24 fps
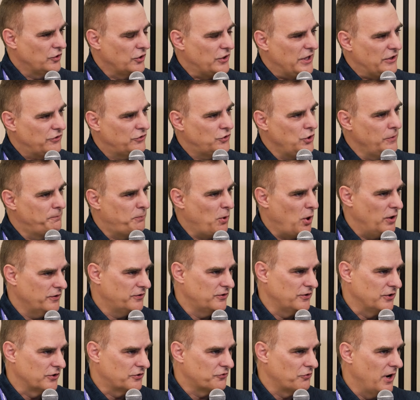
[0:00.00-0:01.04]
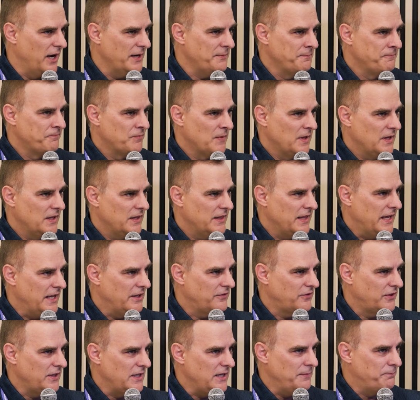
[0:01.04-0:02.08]
So there's two parts to this, right?
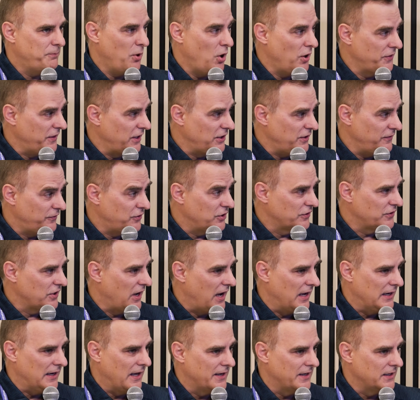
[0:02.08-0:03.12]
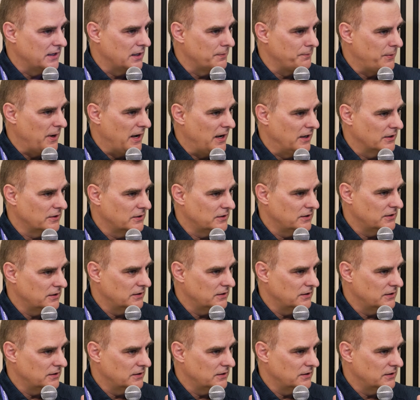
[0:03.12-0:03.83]
There's the part that you've just highlighted about